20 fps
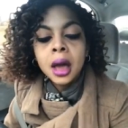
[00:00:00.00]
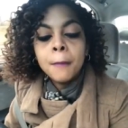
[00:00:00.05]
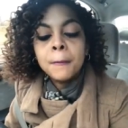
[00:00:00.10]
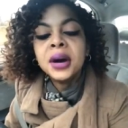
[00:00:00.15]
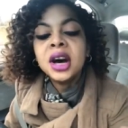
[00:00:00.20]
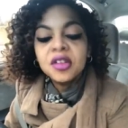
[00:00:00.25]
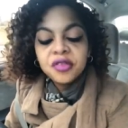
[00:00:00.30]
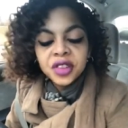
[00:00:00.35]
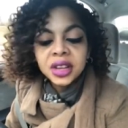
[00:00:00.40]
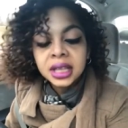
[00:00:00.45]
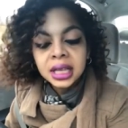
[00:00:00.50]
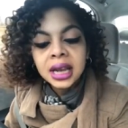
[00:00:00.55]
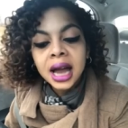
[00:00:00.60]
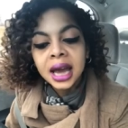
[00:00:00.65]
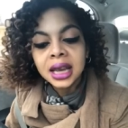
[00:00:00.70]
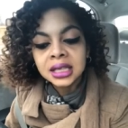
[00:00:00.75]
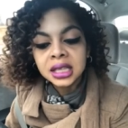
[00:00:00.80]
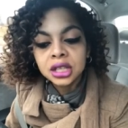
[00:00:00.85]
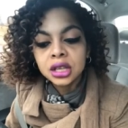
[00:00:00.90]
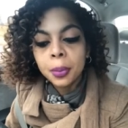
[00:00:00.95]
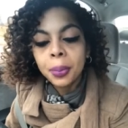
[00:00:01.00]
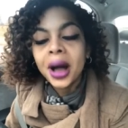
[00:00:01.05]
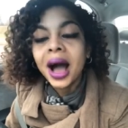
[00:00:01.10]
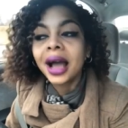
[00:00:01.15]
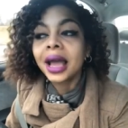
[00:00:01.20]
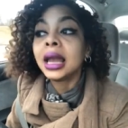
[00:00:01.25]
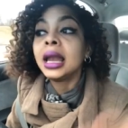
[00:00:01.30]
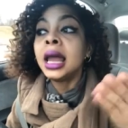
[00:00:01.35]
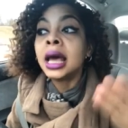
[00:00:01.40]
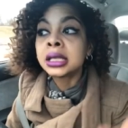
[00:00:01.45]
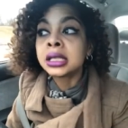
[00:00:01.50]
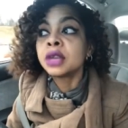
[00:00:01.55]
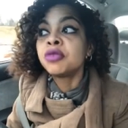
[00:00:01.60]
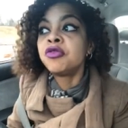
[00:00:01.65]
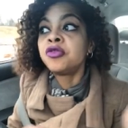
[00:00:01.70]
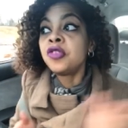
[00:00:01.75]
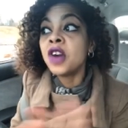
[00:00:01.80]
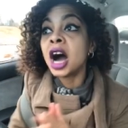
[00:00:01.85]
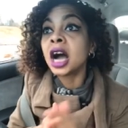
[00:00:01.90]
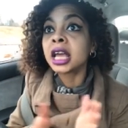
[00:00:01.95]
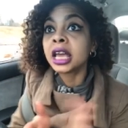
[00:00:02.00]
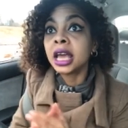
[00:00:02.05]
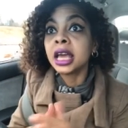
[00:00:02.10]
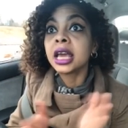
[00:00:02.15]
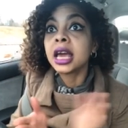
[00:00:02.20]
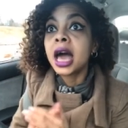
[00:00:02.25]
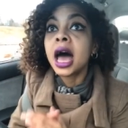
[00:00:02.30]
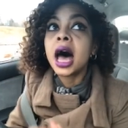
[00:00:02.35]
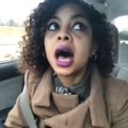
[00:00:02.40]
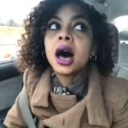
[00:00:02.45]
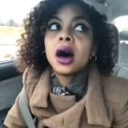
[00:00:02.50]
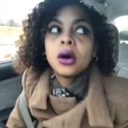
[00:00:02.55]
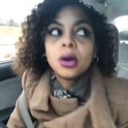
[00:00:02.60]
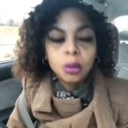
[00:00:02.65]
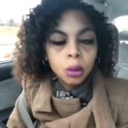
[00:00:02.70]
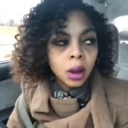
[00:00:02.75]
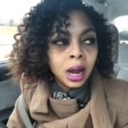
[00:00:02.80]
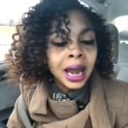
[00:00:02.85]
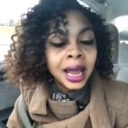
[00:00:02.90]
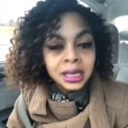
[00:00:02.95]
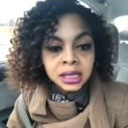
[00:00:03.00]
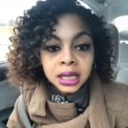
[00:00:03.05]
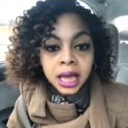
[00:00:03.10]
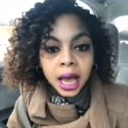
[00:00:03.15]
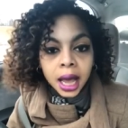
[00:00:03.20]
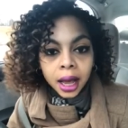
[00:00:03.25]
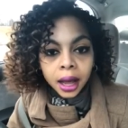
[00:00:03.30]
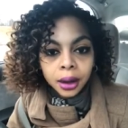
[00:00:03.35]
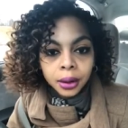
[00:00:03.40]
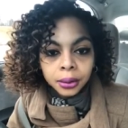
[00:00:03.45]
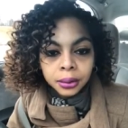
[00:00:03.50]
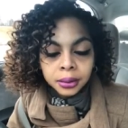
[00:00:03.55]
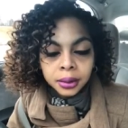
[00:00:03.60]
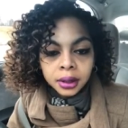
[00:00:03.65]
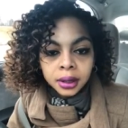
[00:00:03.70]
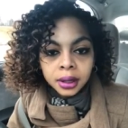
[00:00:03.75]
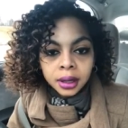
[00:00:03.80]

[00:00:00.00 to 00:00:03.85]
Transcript: Put fifty dollars in your pocket. Let's fucking go. Let's go.